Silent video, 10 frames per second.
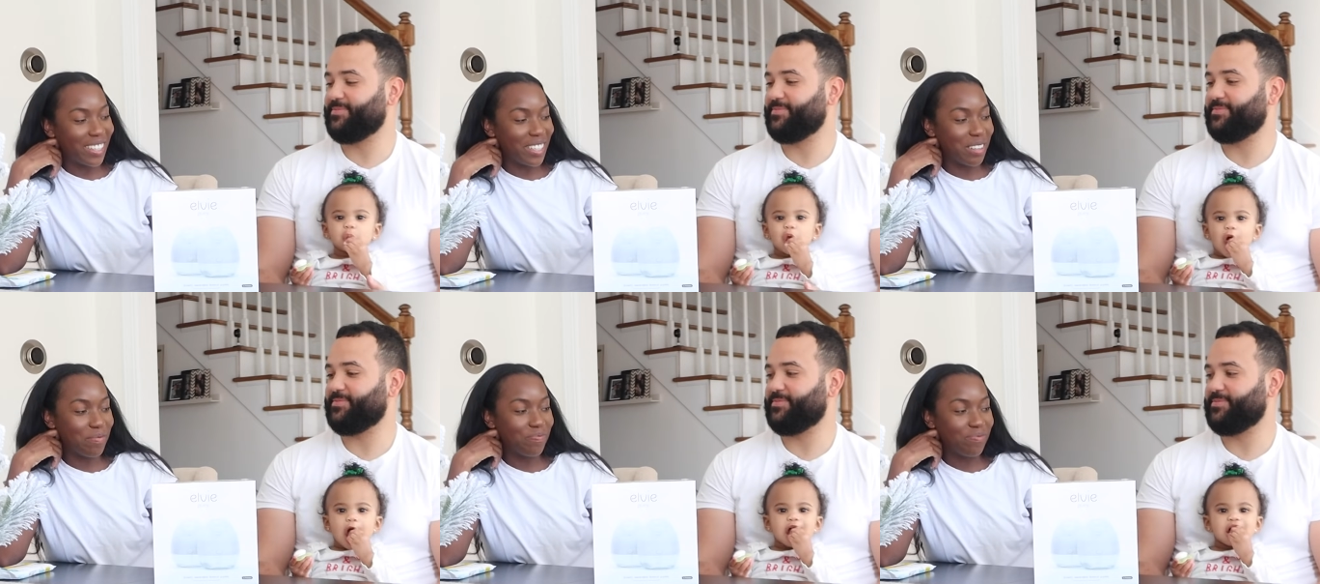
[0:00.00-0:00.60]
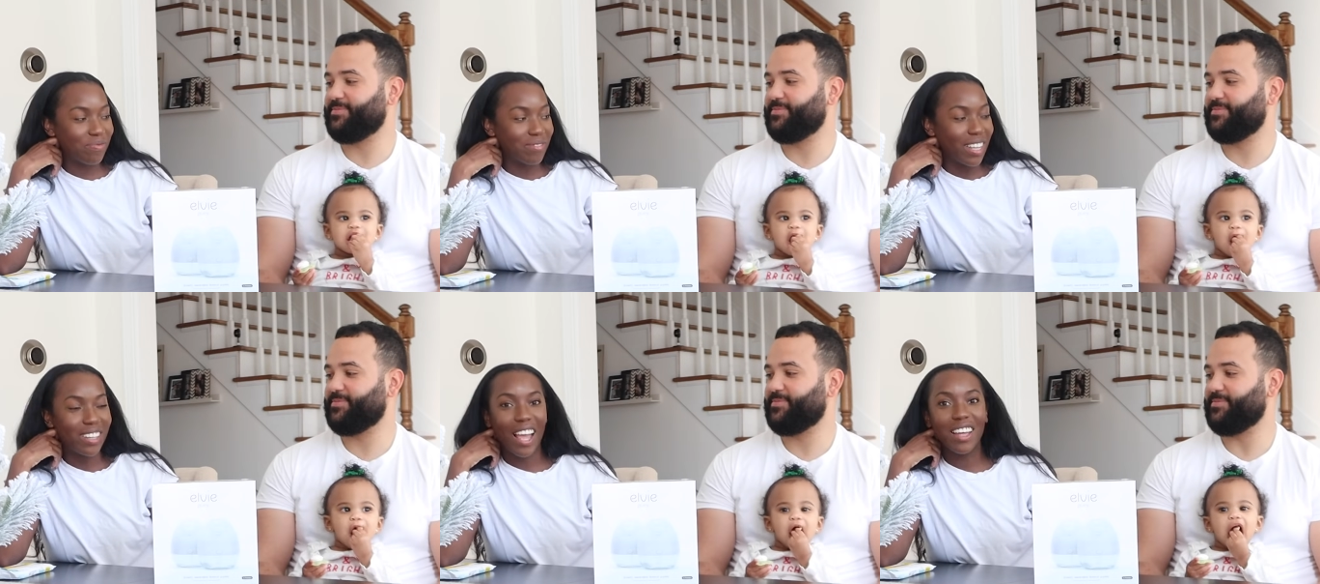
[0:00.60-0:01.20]
Speaker 1: um,
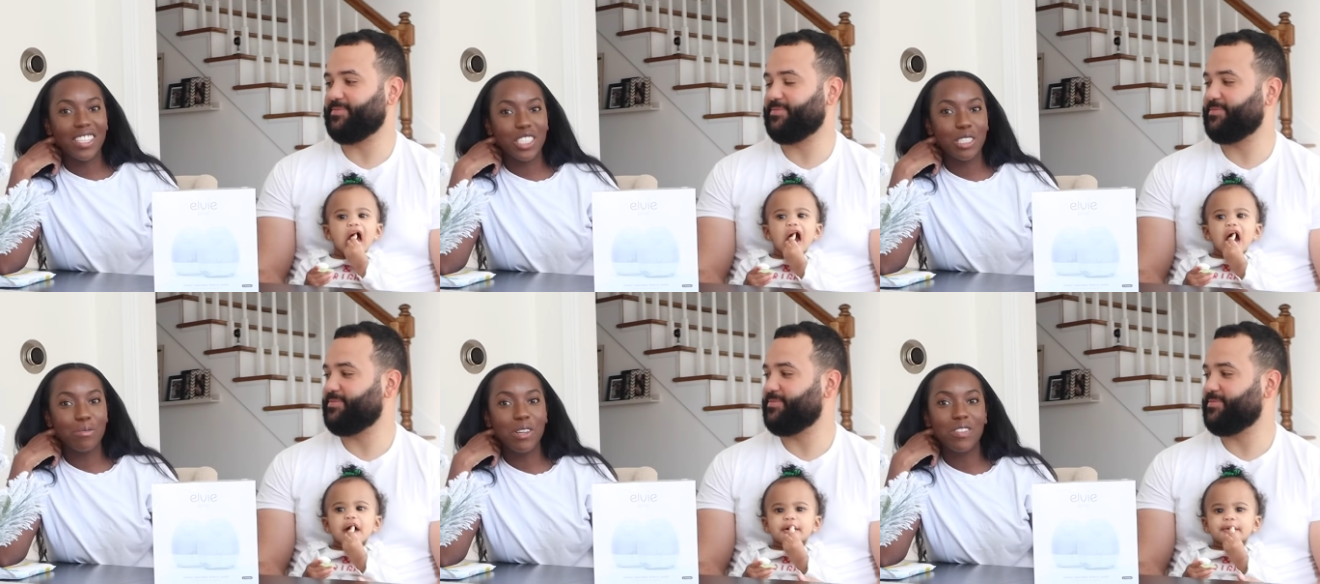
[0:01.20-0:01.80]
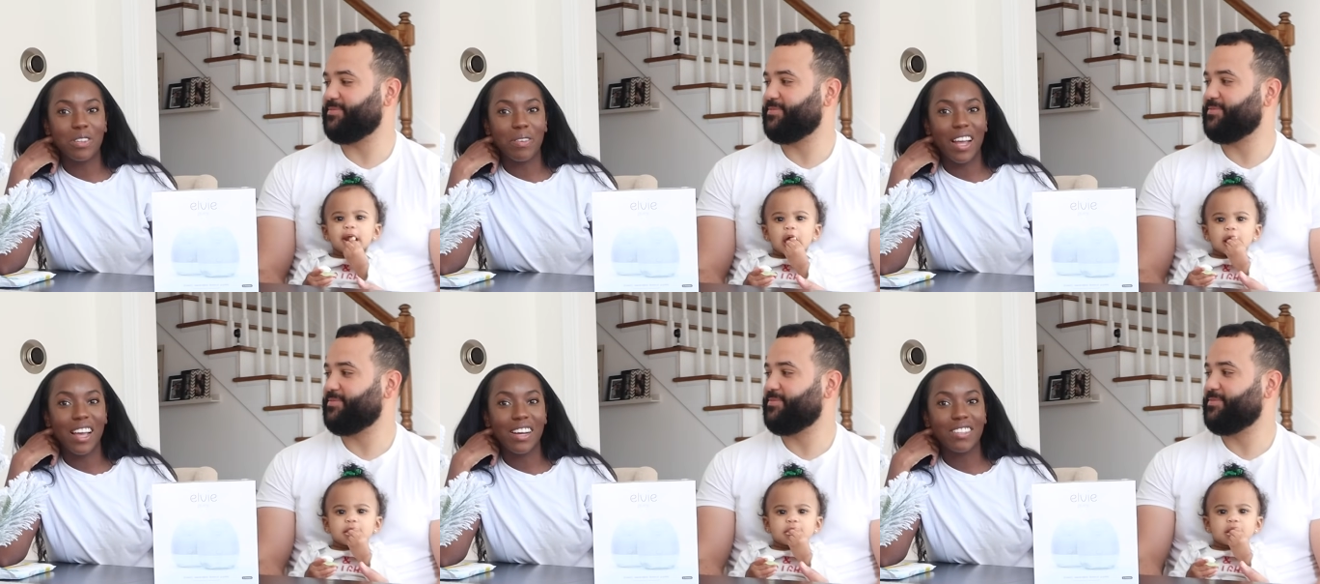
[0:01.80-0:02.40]
now that she's moving
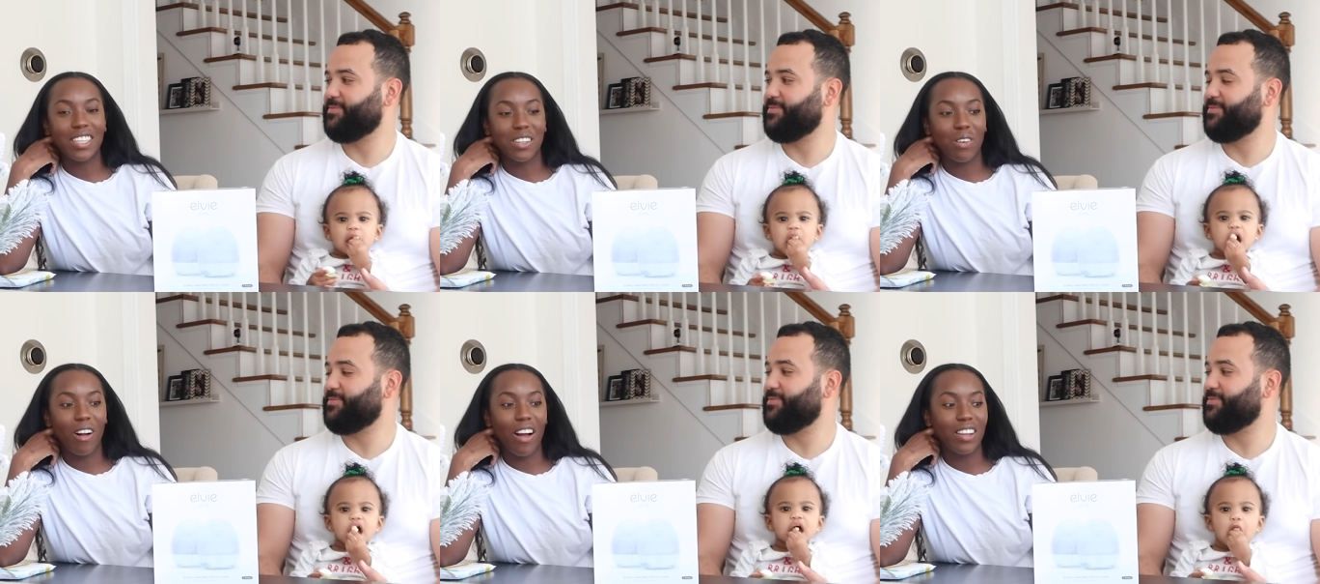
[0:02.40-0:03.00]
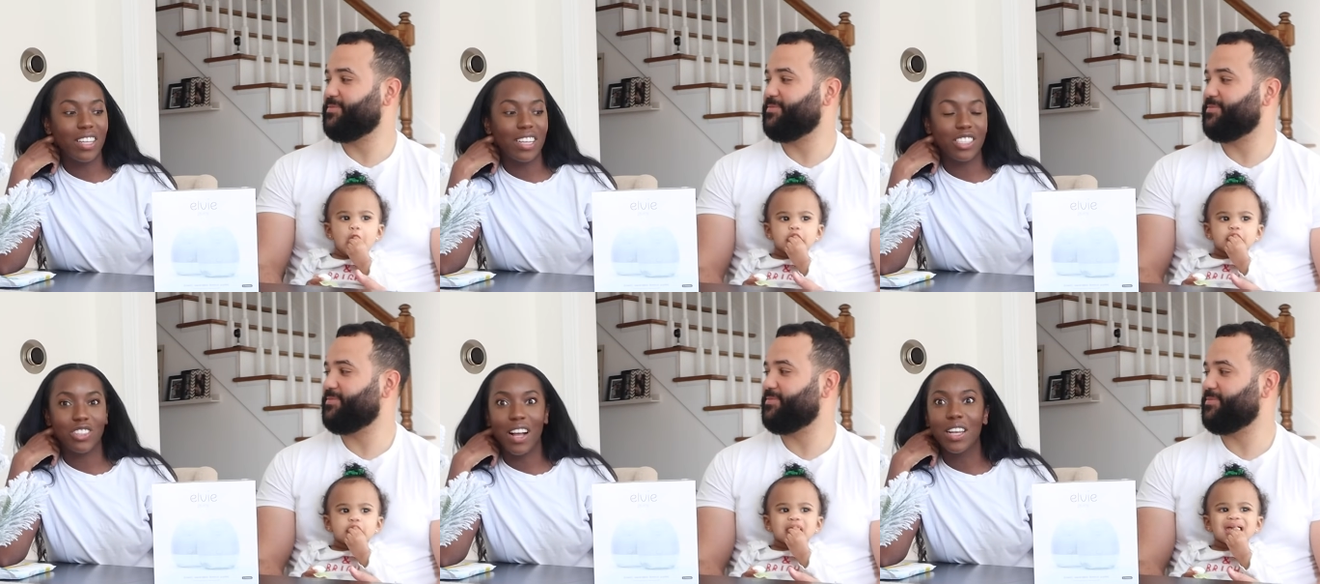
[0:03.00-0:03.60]
around and crawling and
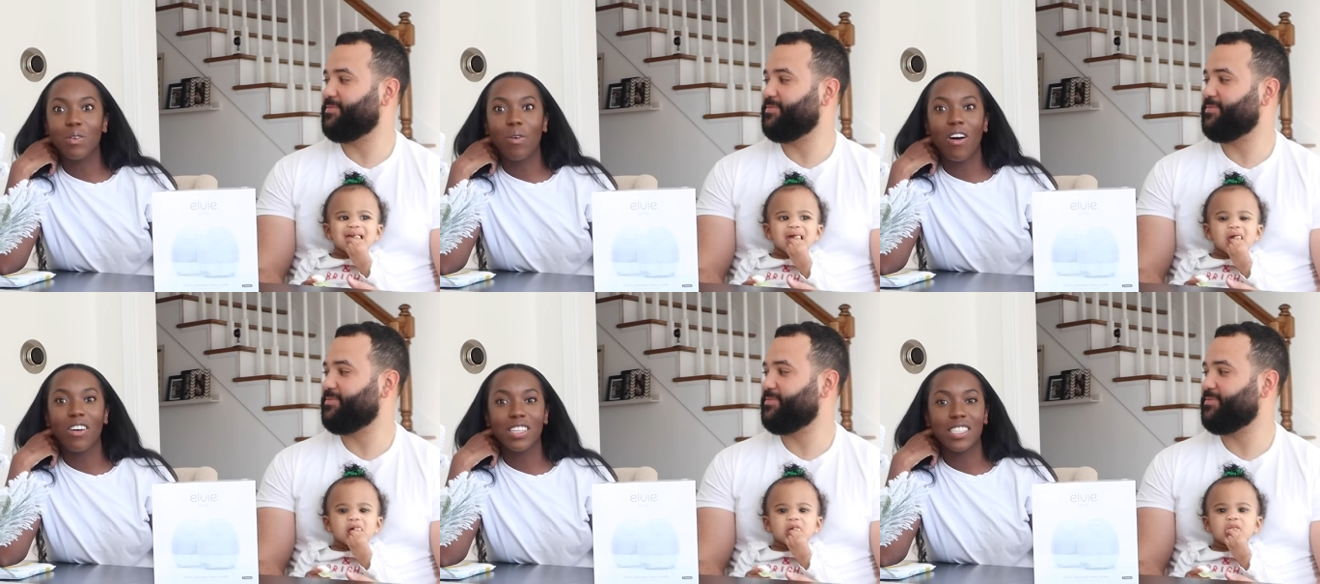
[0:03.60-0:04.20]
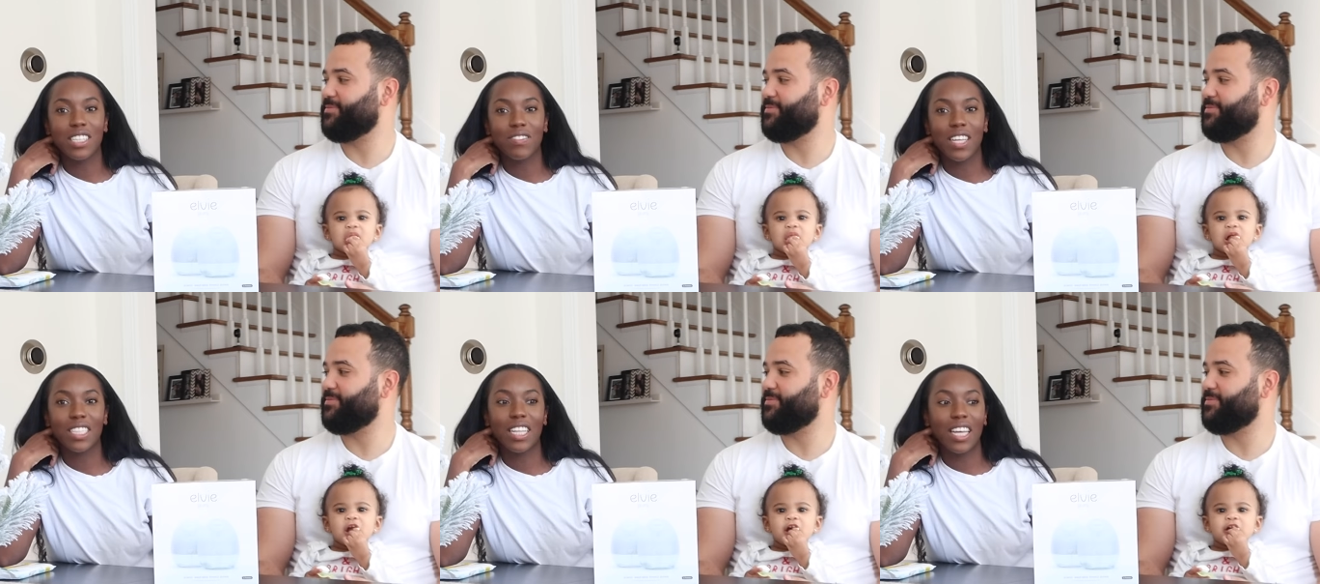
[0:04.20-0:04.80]
trying to walk and stuff
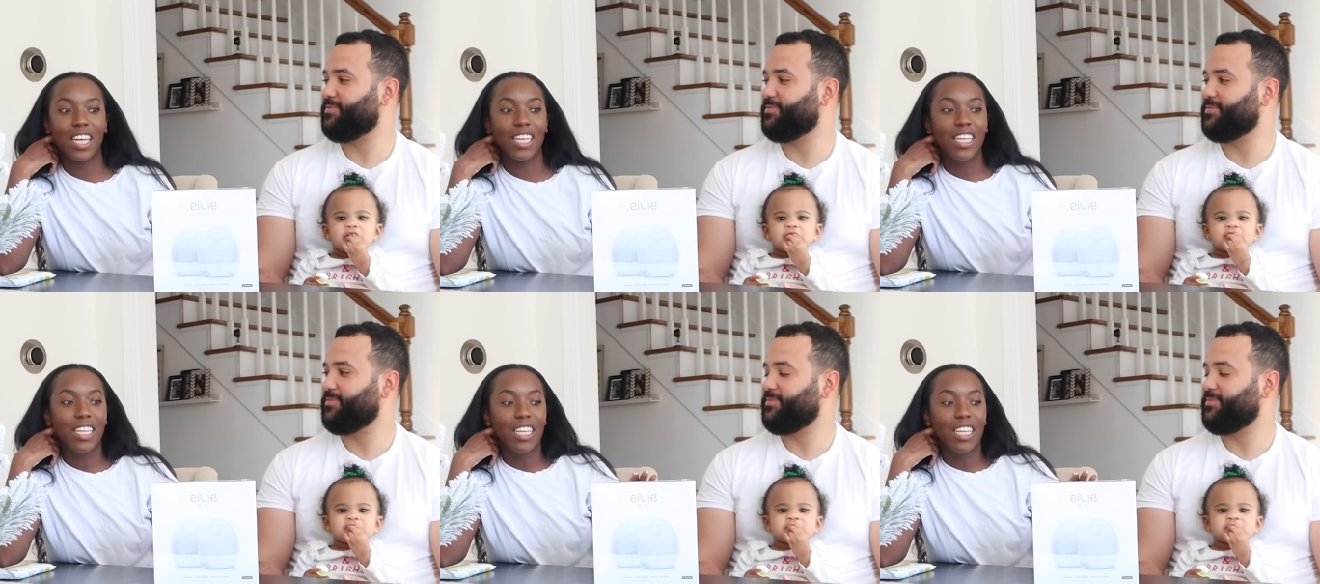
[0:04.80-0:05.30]
like that,